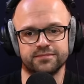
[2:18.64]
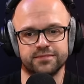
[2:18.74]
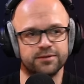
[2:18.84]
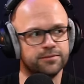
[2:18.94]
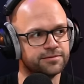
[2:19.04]

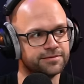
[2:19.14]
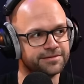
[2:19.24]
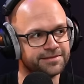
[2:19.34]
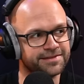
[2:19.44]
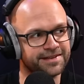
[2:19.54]
"Who?"
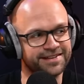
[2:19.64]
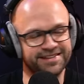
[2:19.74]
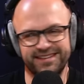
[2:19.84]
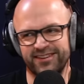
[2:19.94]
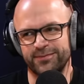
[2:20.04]

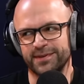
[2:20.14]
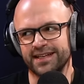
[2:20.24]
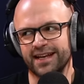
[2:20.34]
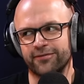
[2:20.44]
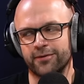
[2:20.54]
Because we
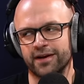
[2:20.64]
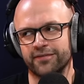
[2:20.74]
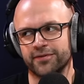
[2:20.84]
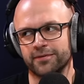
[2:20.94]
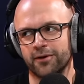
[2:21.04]
did have quite a
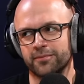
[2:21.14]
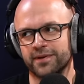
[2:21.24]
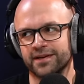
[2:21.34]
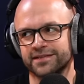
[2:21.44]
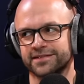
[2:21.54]
few loan
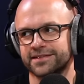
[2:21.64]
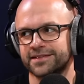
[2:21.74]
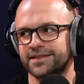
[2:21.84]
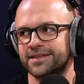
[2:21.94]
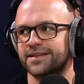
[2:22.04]
players
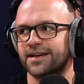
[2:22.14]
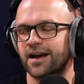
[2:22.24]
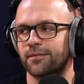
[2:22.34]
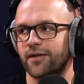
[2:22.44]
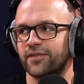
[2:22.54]

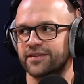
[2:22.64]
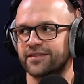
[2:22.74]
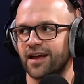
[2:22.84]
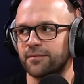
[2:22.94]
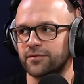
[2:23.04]
around this time.